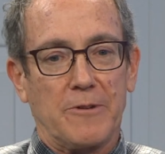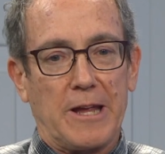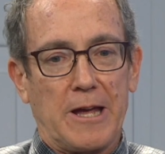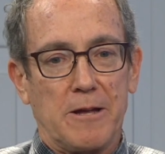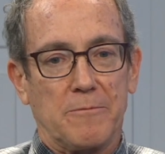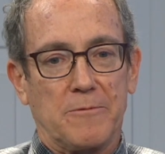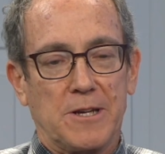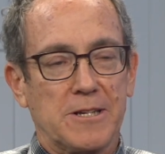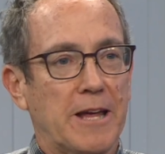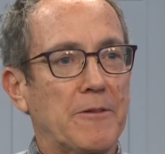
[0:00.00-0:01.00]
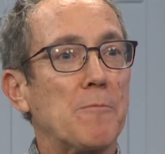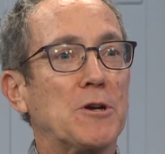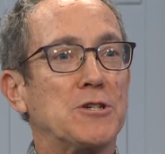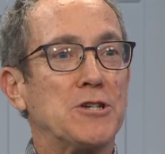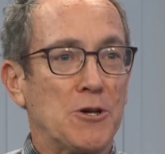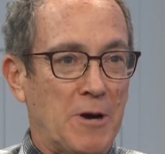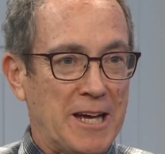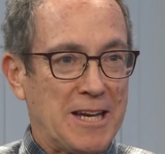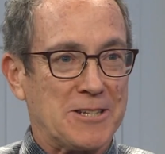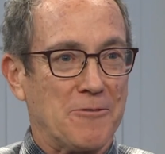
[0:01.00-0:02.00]
doesn't have that much to do, I
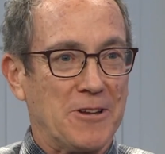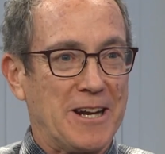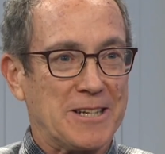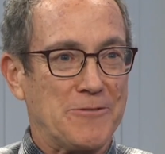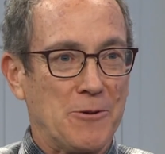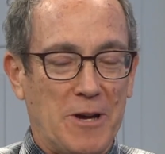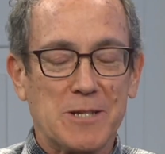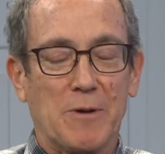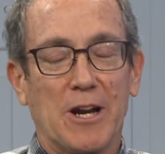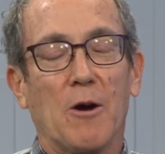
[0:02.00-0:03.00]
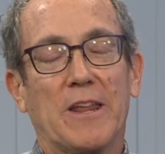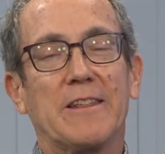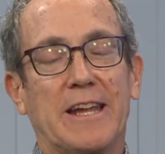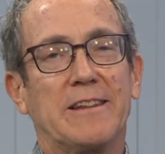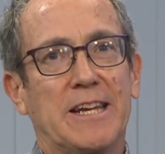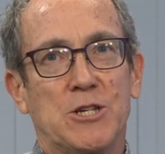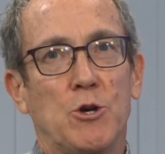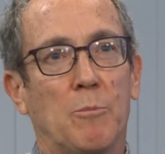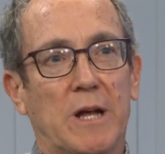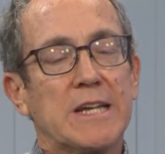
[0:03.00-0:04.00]
guess, over the next few weeks. But no, they
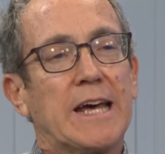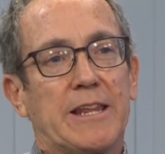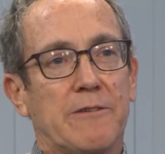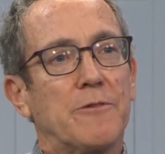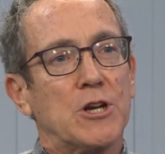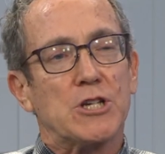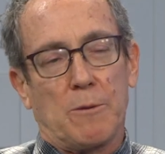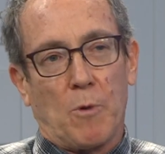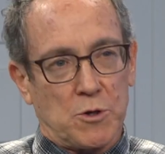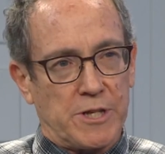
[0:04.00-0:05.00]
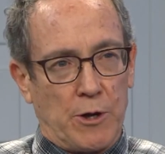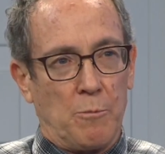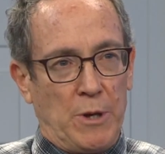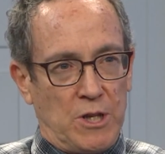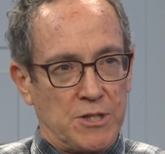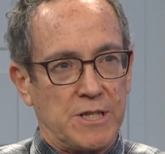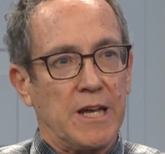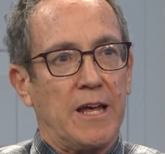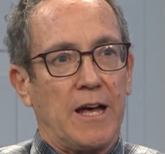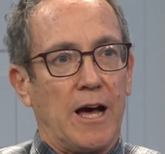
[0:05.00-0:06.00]
do, but they finished up most of their bills,
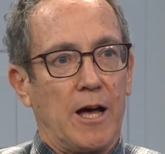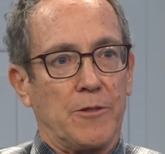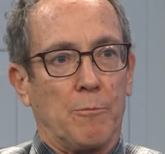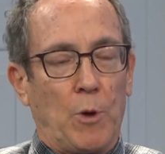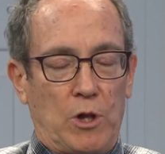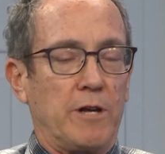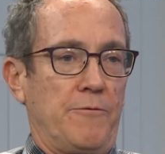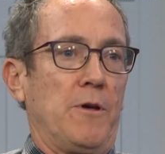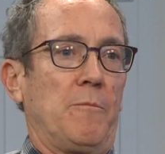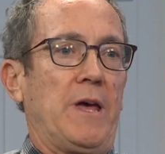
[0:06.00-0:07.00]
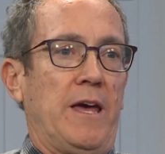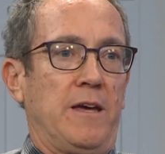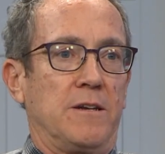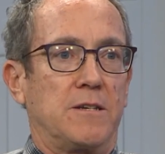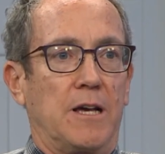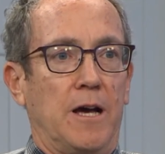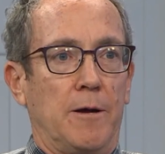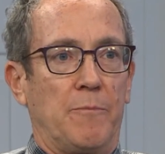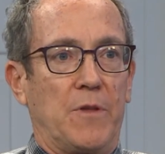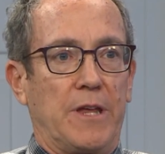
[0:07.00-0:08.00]
the bulk of them. And
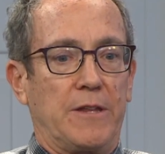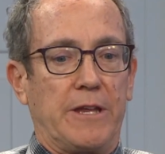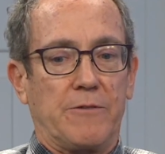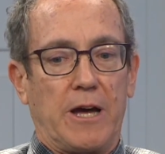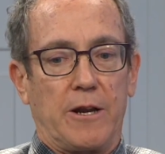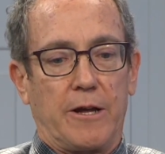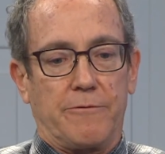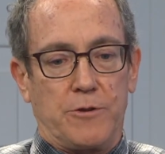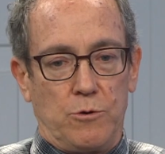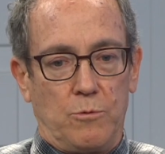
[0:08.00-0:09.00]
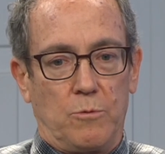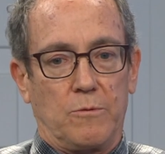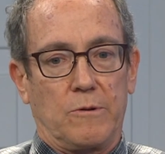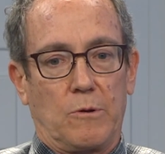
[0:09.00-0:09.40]
they've got a few,